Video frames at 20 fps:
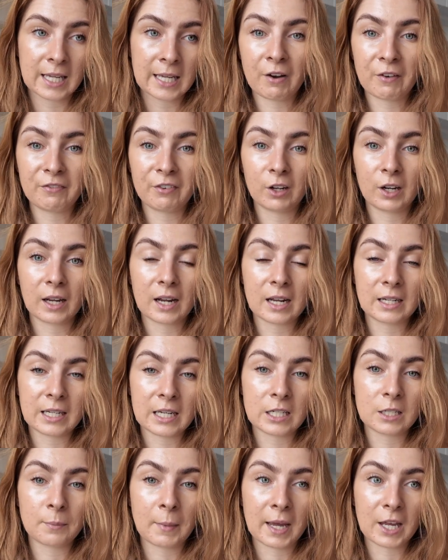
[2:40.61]
If I feel like I
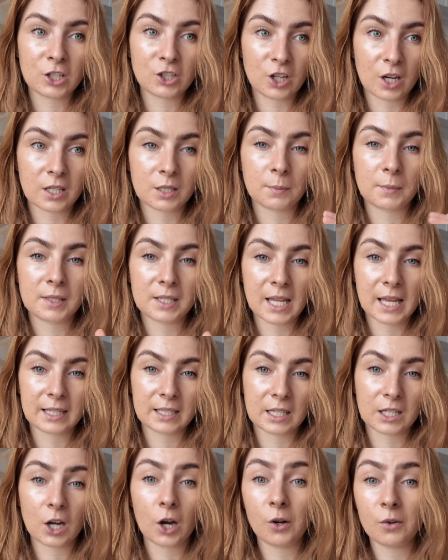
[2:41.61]
need to make adjustments
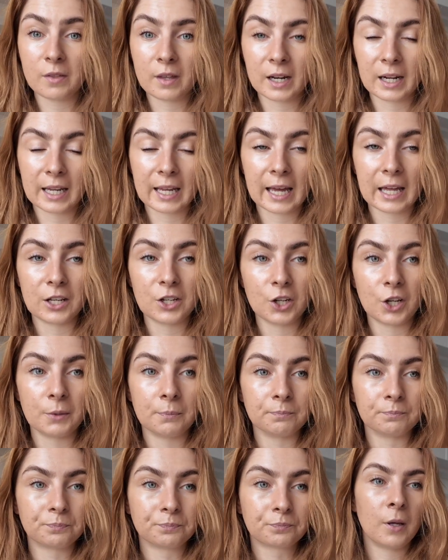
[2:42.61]
as I go, then I can do.